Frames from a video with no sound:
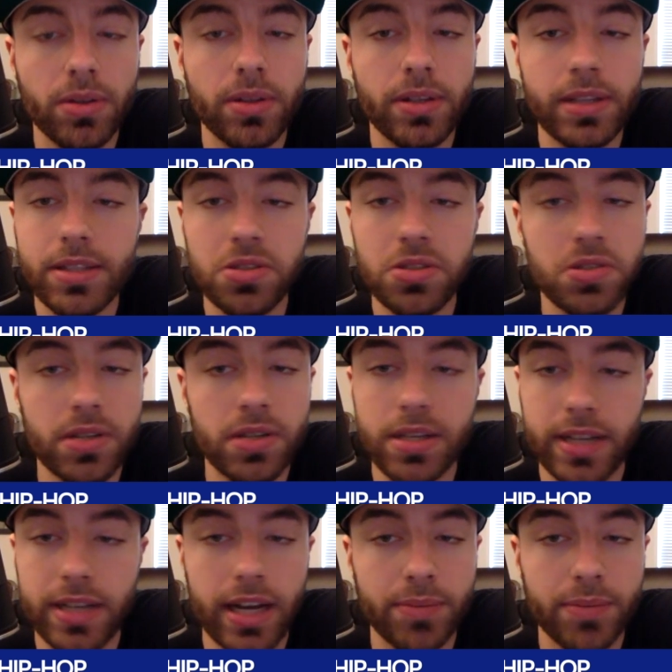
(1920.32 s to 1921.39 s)
It's,
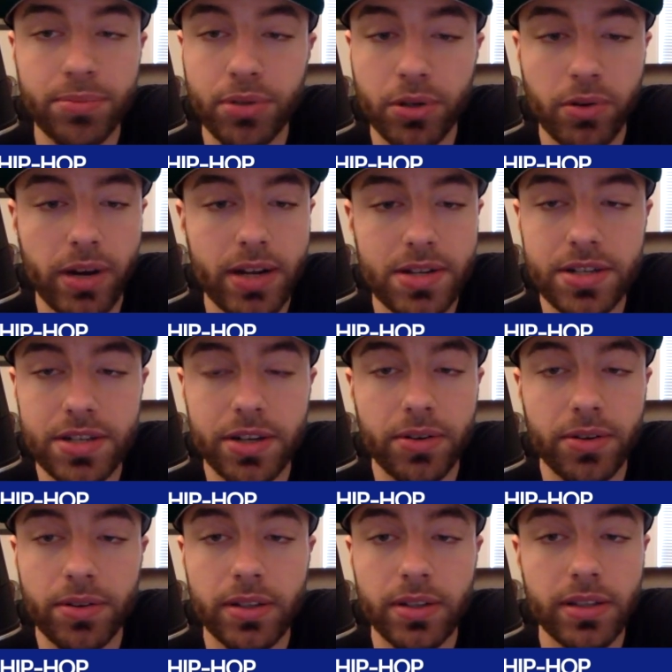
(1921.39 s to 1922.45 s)
it's got to progress
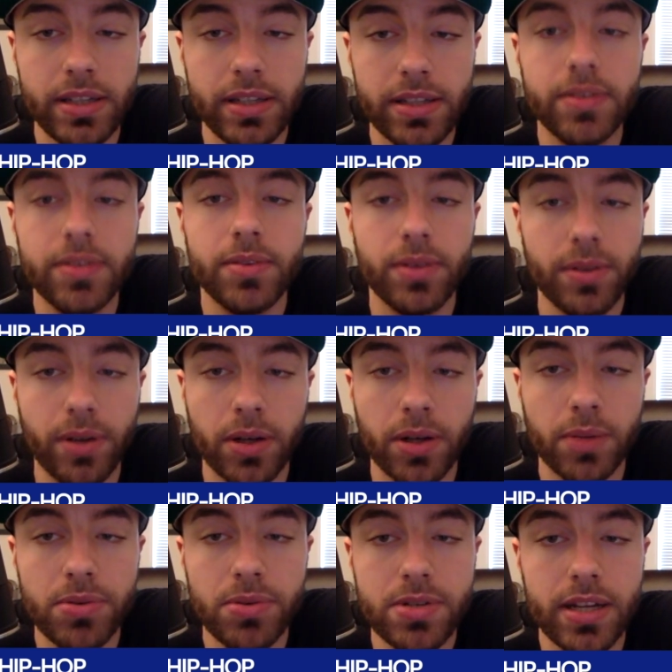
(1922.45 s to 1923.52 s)
here. It
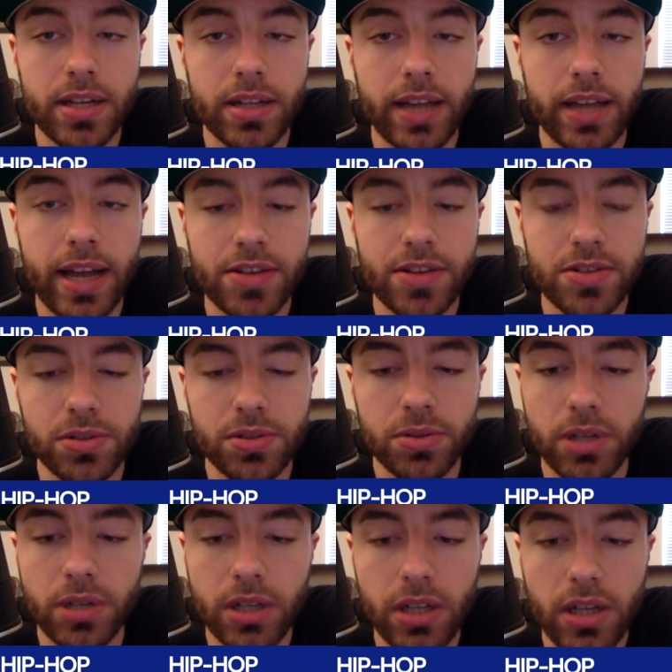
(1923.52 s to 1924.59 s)
100 percently has
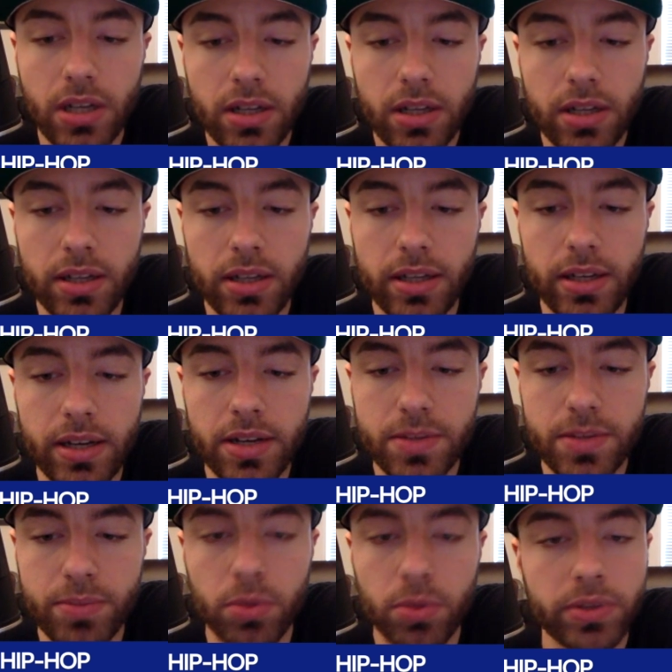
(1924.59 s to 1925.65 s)
to. And it's
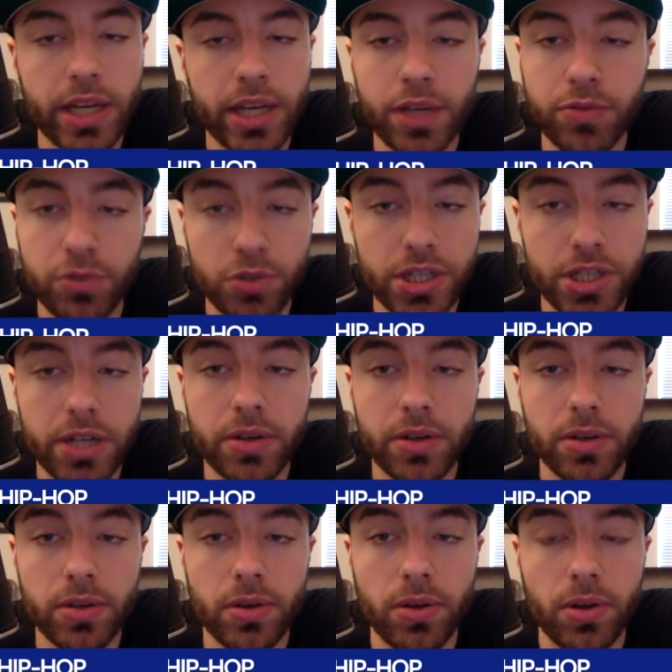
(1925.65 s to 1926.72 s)
important. Thank you for
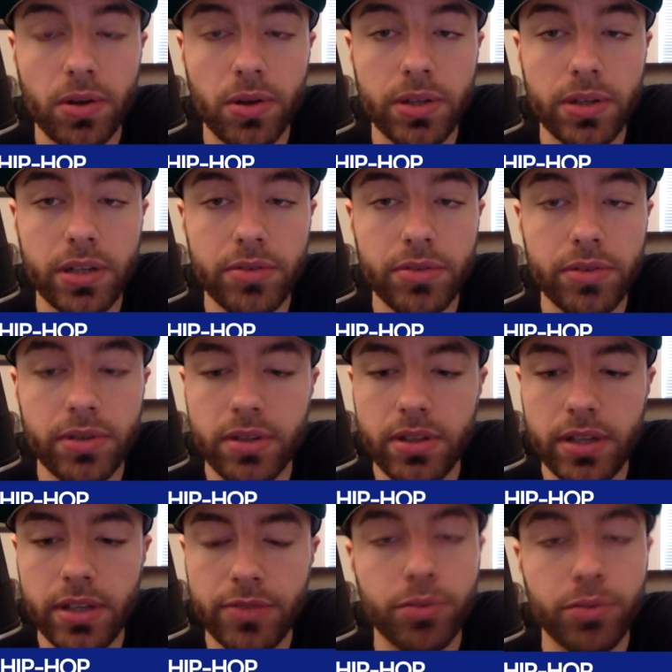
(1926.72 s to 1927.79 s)
sharing all, all the
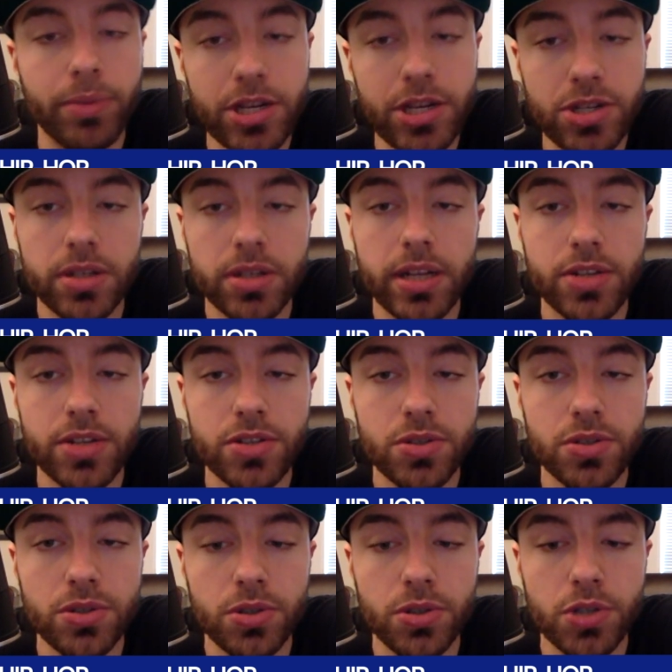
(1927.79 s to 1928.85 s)
the information that
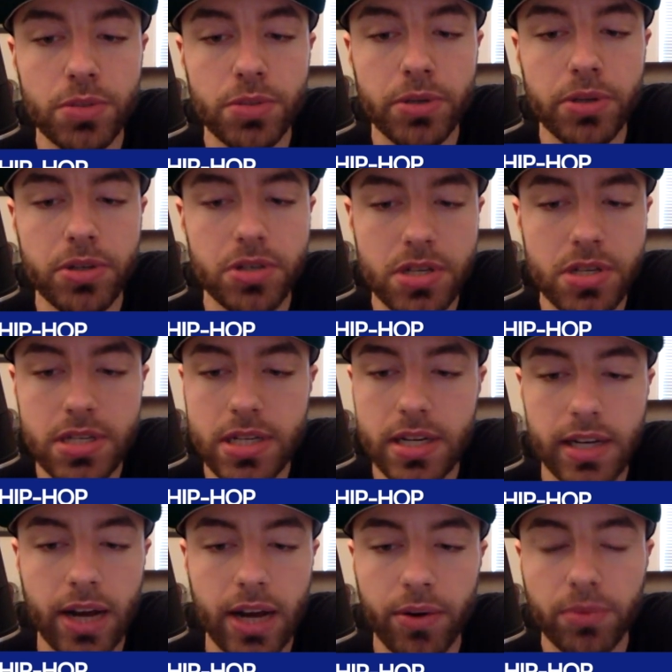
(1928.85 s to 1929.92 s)
you experienced and just
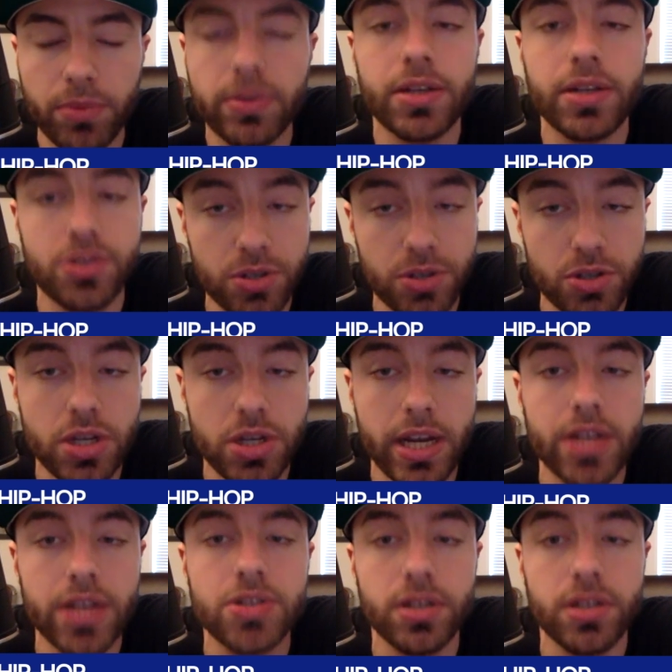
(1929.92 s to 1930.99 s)
seeing how things should
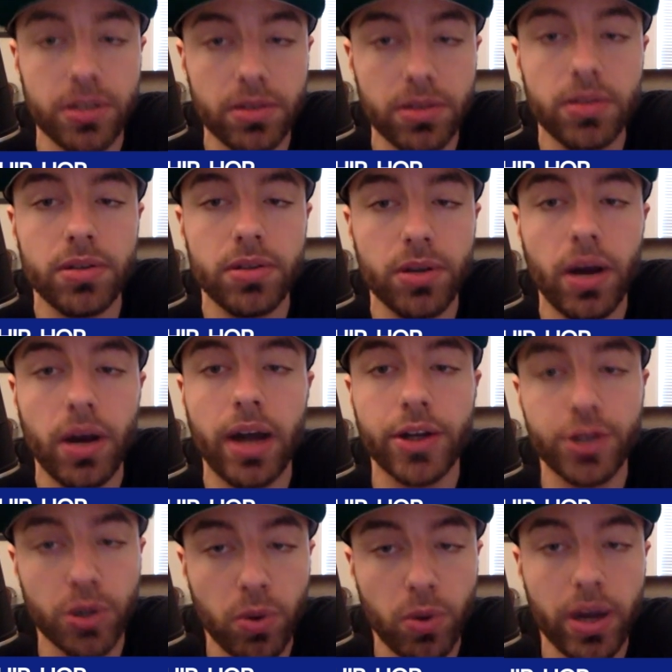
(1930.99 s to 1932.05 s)
change and you know on
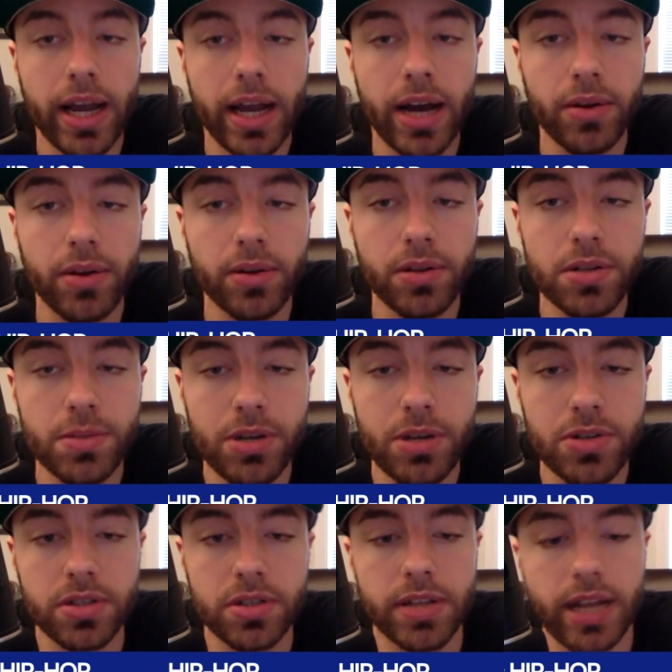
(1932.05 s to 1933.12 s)
your way out
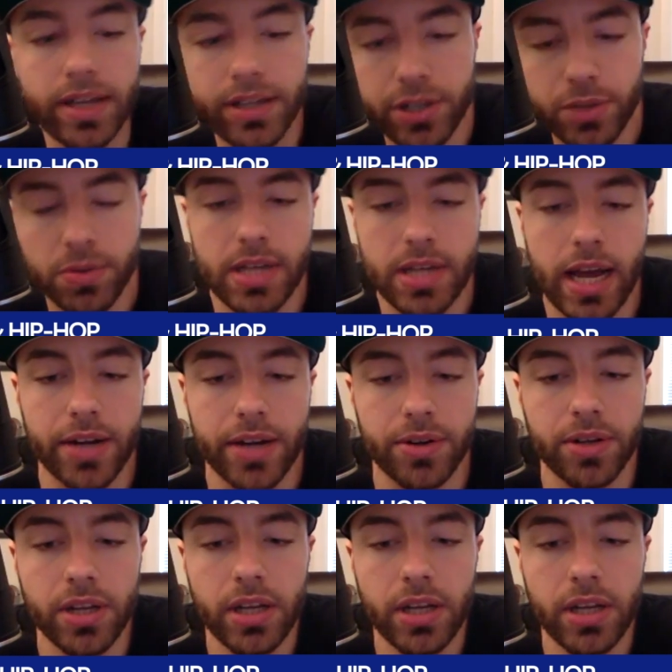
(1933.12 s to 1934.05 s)
especially now that you're retired